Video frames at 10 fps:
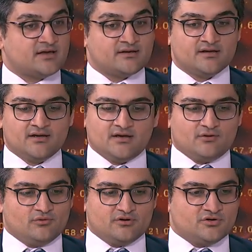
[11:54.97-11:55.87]
And,
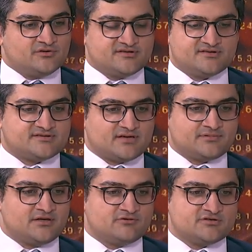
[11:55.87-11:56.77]
you know, this is
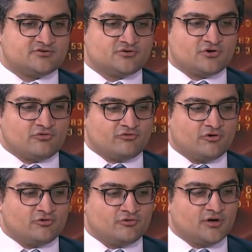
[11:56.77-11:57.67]
something which is going to
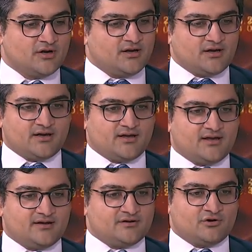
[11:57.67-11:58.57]
grow,
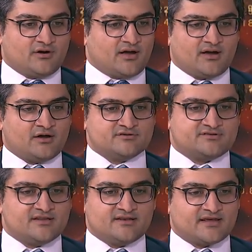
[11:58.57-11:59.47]
you know, I would
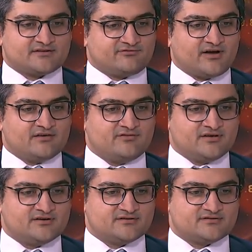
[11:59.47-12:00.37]
say in the next 5
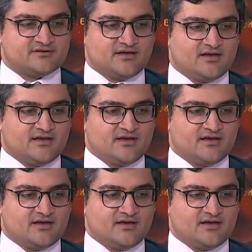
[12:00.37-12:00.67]
years,